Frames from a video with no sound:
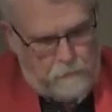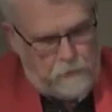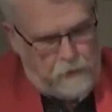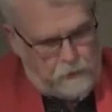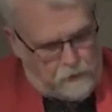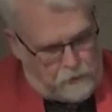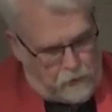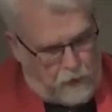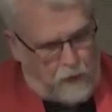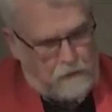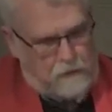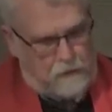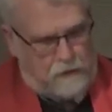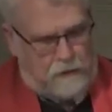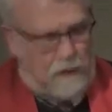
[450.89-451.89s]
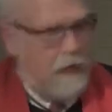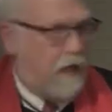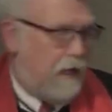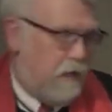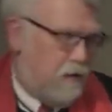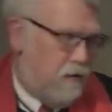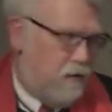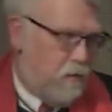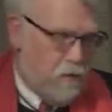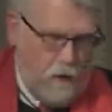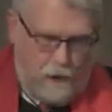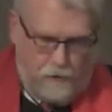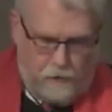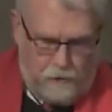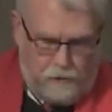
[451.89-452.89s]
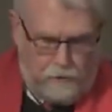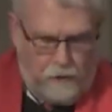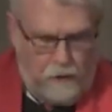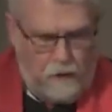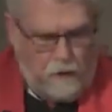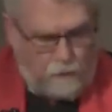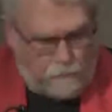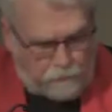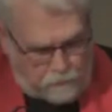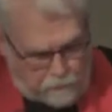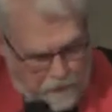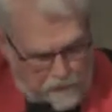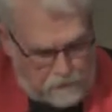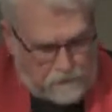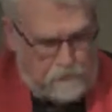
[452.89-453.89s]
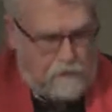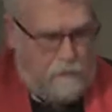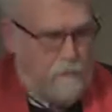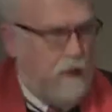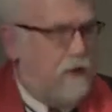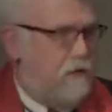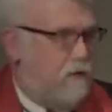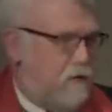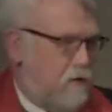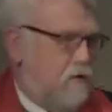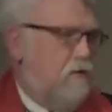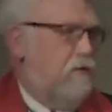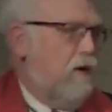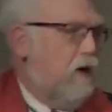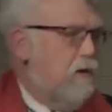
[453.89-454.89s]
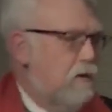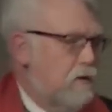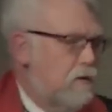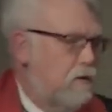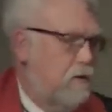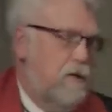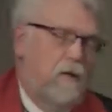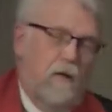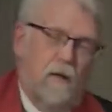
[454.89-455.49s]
The exhausted God is the one who frets about the struggles